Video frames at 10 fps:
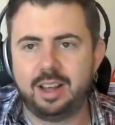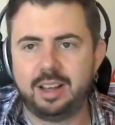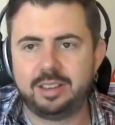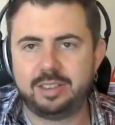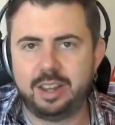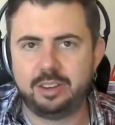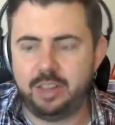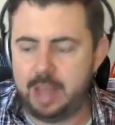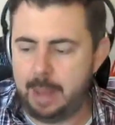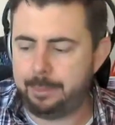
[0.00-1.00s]

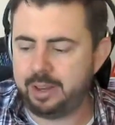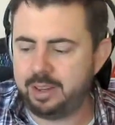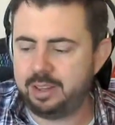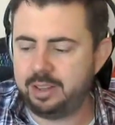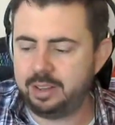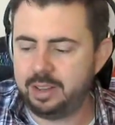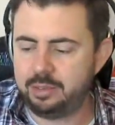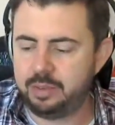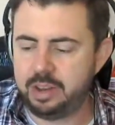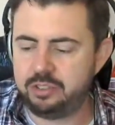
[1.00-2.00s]
sandal epic
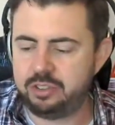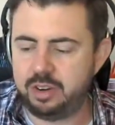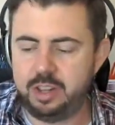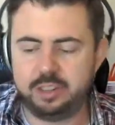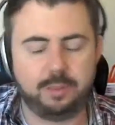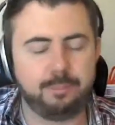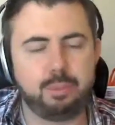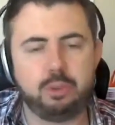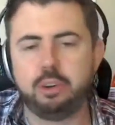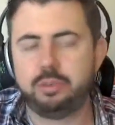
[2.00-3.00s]
adventure. It's a
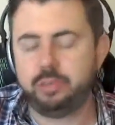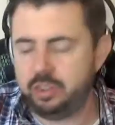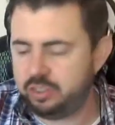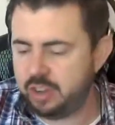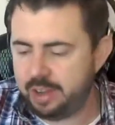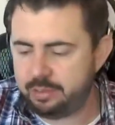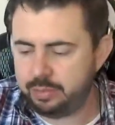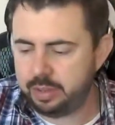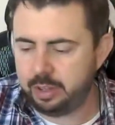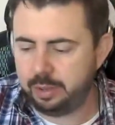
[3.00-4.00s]
beautifully shot
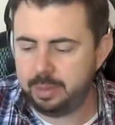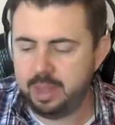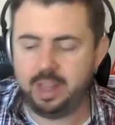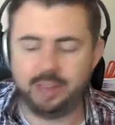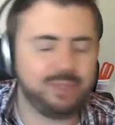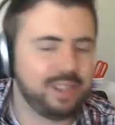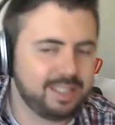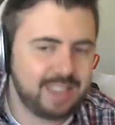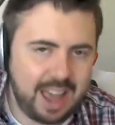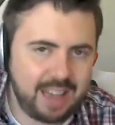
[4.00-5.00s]
film, a
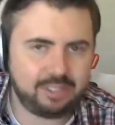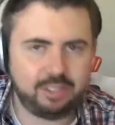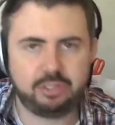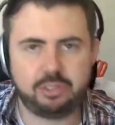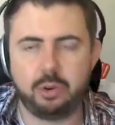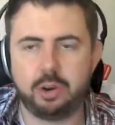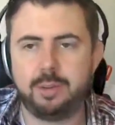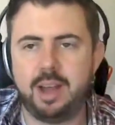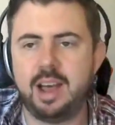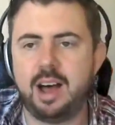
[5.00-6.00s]
fantastic score
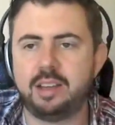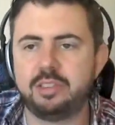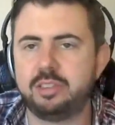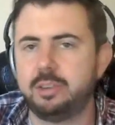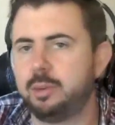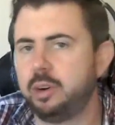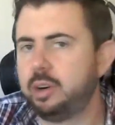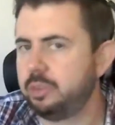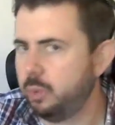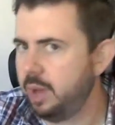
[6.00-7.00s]
by Hans Zimmer
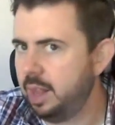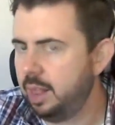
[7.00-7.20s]
as well.